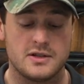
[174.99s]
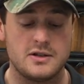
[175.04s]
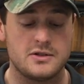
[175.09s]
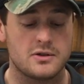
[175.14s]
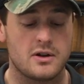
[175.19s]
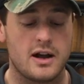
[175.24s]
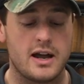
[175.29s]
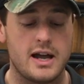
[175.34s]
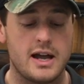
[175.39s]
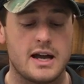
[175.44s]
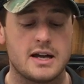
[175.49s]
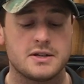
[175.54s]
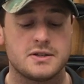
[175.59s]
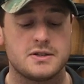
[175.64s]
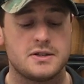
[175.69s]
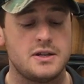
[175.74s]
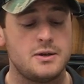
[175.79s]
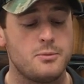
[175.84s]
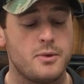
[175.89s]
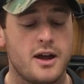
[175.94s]
These are
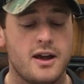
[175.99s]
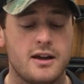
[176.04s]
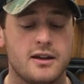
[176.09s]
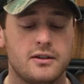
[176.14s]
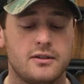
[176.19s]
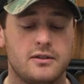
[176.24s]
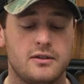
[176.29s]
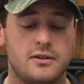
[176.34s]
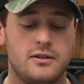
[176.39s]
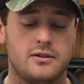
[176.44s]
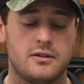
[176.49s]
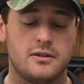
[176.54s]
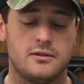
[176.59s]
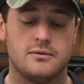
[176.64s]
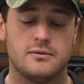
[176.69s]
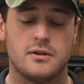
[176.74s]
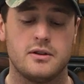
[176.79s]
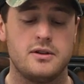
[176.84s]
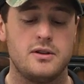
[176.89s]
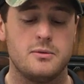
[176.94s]
AIC mags. These
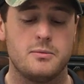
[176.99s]
can run